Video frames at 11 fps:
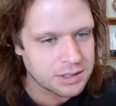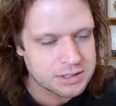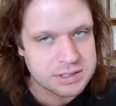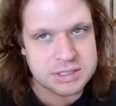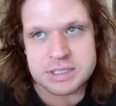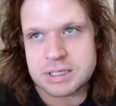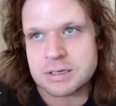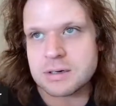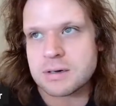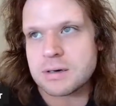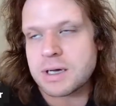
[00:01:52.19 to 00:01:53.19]
It's the
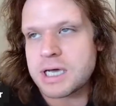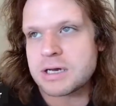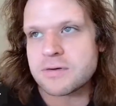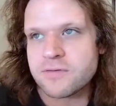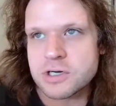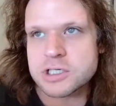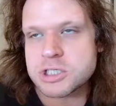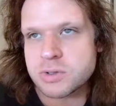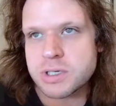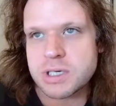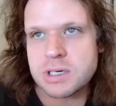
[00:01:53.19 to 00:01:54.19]
year
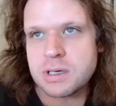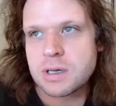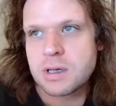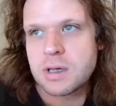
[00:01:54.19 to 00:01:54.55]
anniversary